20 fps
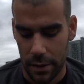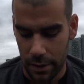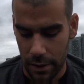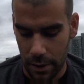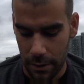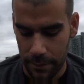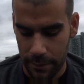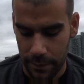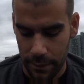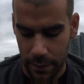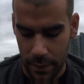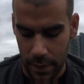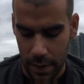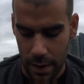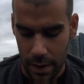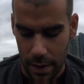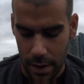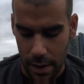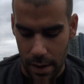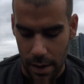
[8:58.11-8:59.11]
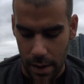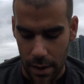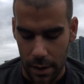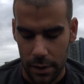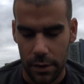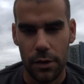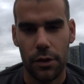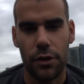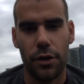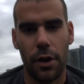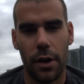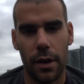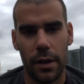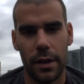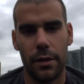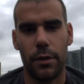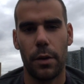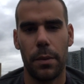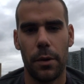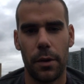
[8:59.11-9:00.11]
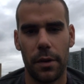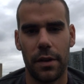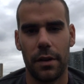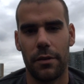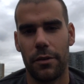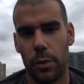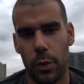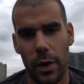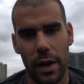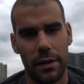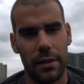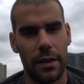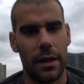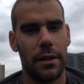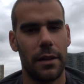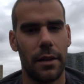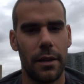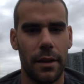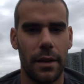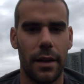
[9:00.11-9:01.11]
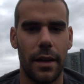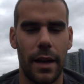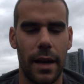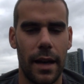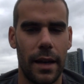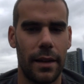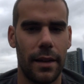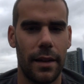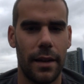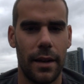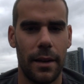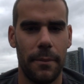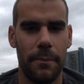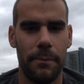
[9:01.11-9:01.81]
So this is Charlie reporting from West London, and